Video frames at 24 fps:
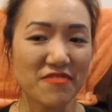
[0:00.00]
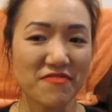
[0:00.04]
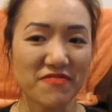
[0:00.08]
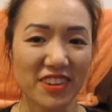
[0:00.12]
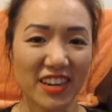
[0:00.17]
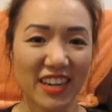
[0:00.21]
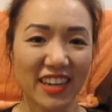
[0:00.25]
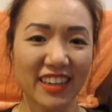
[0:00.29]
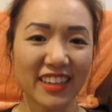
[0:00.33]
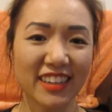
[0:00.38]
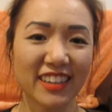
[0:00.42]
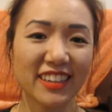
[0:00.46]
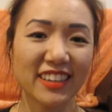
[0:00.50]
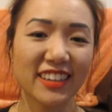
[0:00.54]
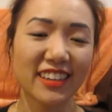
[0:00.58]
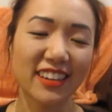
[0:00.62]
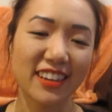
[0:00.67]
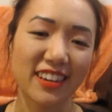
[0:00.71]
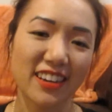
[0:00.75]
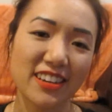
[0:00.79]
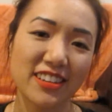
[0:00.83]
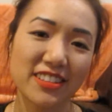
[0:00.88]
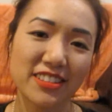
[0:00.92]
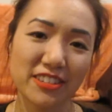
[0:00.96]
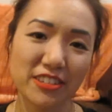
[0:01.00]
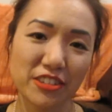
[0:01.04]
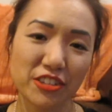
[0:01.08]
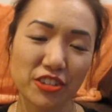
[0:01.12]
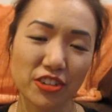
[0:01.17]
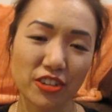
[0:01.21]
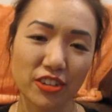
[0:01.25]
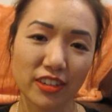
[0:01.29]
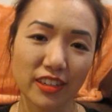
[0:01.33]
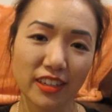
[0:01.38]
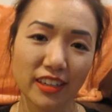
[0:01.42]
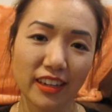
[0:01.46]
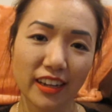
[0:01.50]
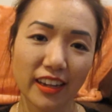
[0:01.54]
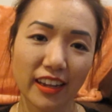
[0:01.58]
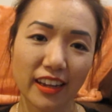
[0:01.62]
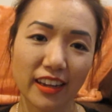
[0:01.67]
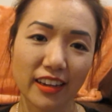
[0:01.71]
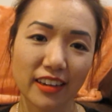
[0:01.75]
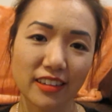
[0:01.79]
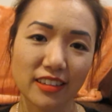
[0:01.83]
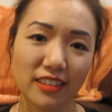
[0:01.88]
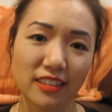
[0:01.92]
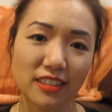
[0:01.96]
eyelid journey,
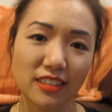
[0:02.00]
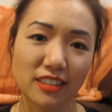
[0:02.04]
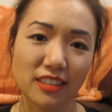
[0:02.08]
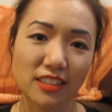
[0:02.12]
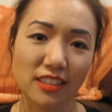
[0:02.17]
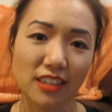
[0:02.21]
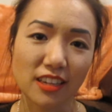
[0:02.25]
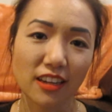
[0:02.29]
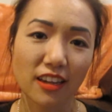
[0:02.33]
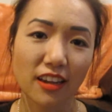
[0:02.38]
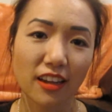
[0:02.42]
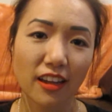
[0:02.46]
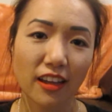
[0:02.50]
and